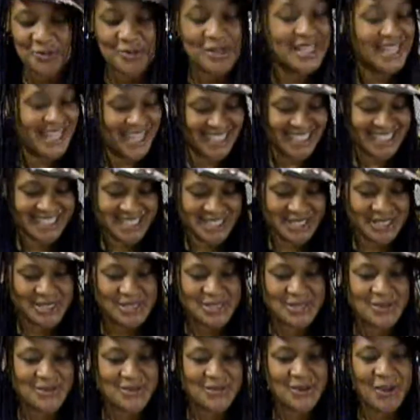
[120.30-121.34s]
We like this,
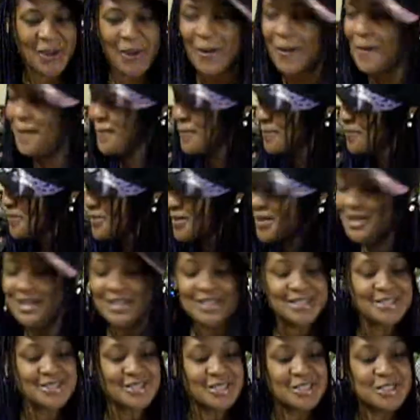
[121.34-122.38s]
okay?
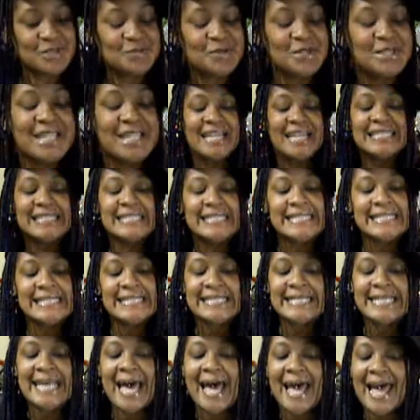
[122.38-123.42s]
So let's that to
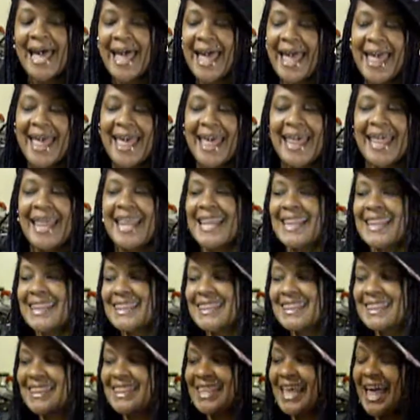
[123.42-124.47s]
the side.
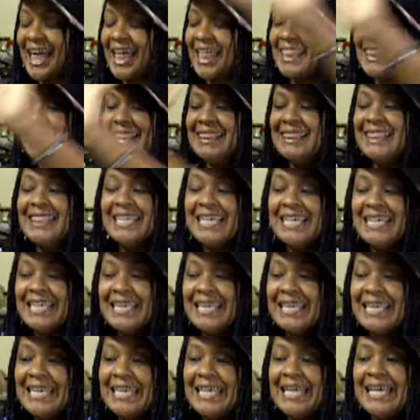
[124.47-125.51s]

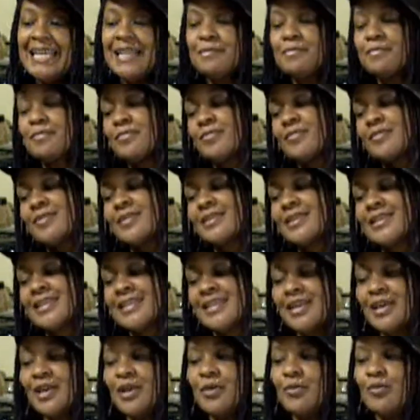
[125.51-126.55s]
Then
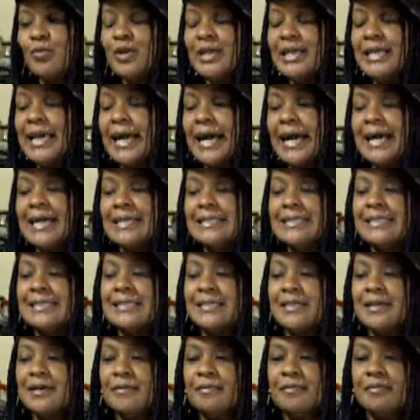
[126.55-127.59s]
we got
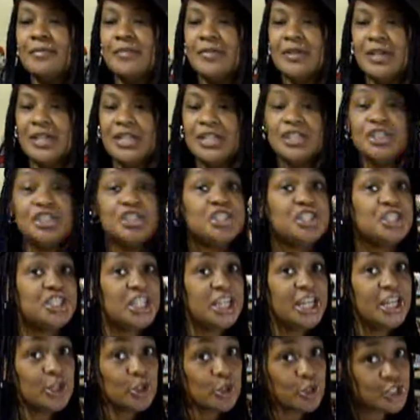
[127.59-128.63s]
some
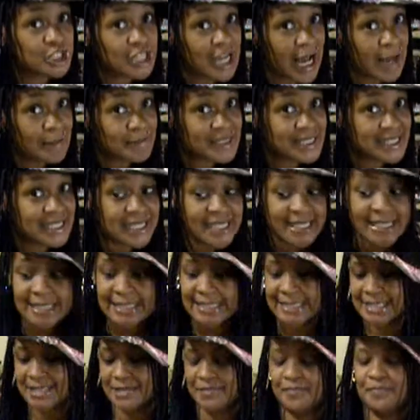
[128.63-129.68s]
cheater
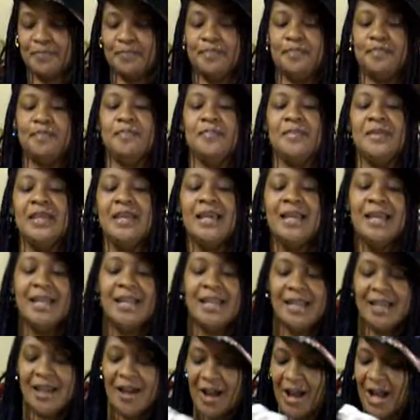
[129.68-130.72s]
chopsticks.
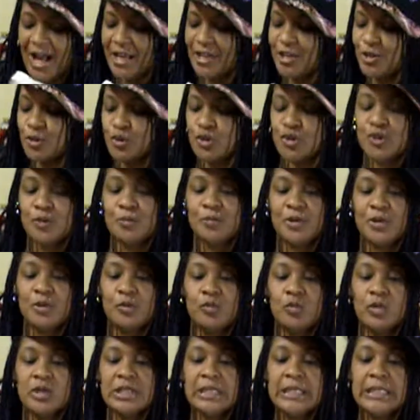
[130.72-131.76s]
Now I used to
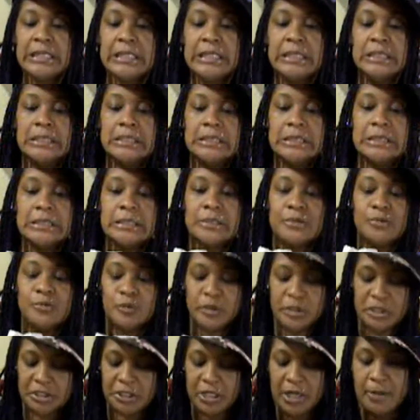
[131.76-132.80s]
be really good
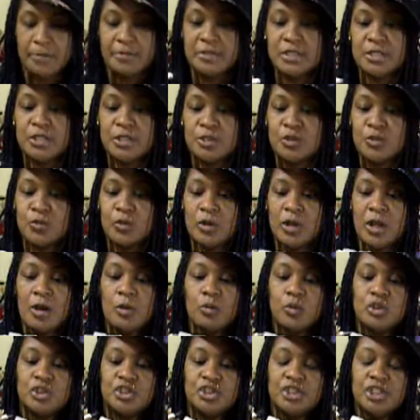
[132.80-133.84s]
with chopsticks when
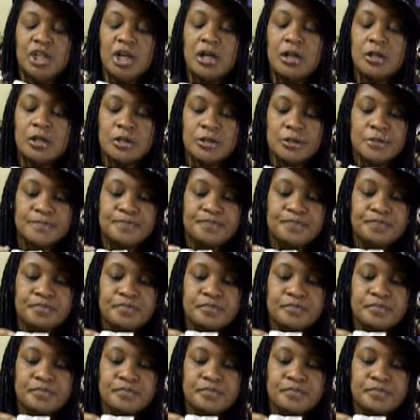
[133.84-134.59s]
I was younger.